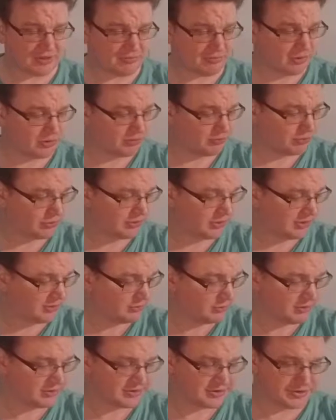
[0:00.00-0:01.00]
But what I
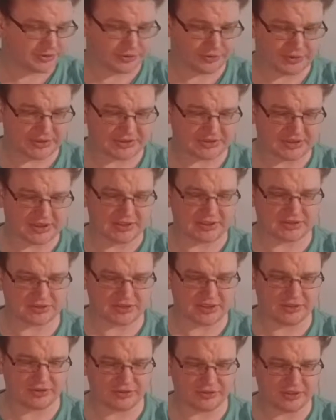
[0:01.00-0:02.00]
also do is I
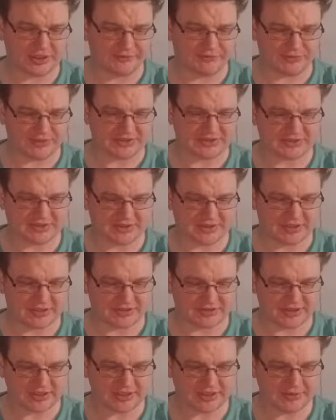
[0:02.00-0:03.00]
try to keep this
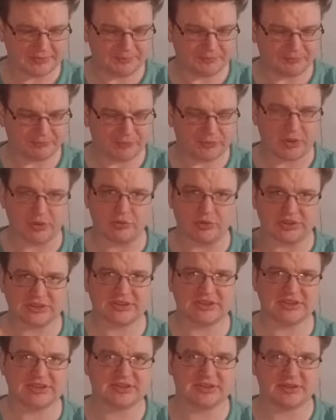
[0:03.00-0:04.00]
steady and
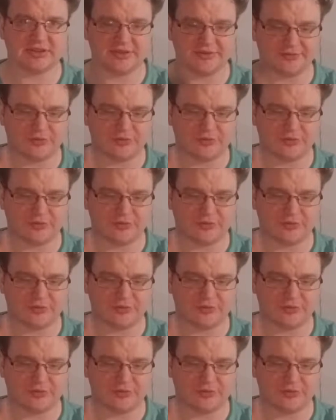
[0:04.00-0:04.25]
resist the